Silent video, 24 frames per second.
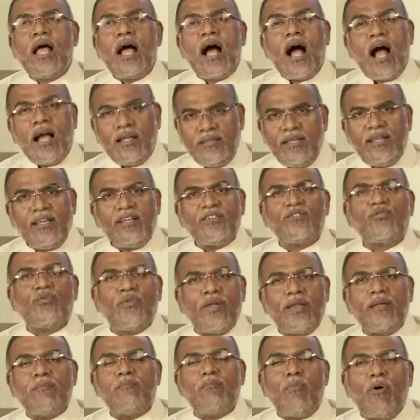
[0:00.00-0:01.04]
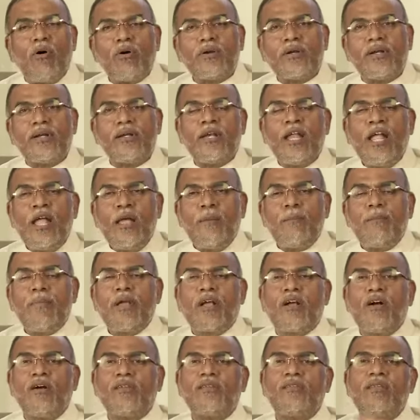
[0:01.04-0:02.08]
I think it's very important,
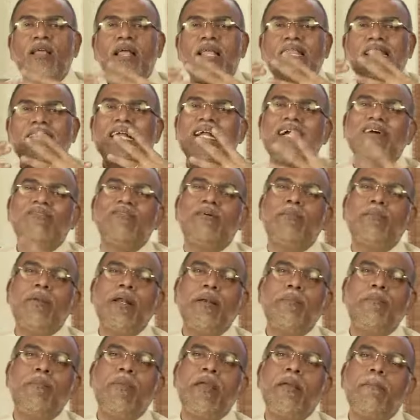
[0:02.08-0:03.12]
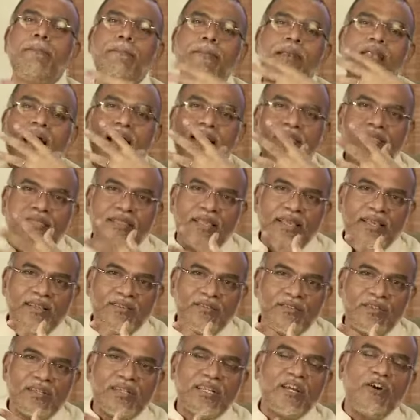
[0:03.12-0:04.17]
because the government may plan
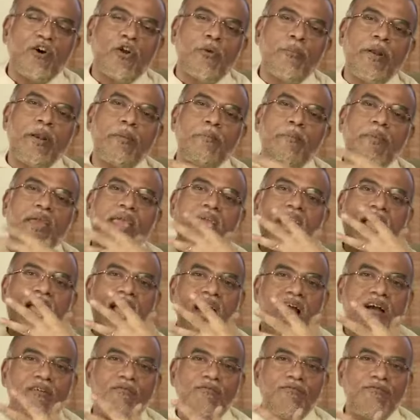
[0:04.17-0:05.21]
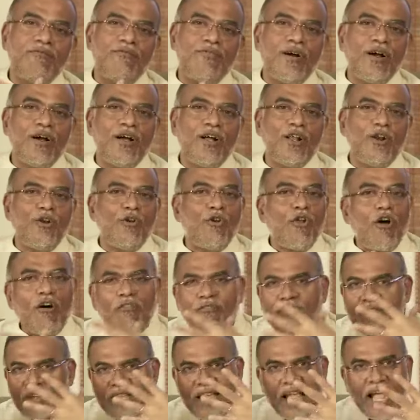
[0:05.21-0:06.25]
things and government may have
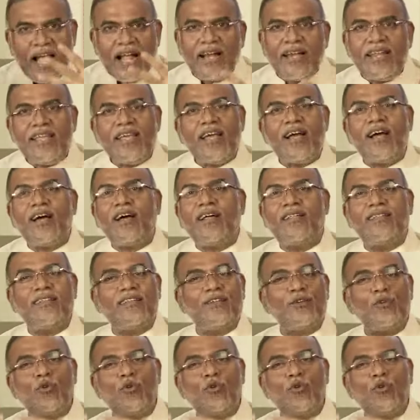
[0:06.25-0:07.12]
lofty ideas and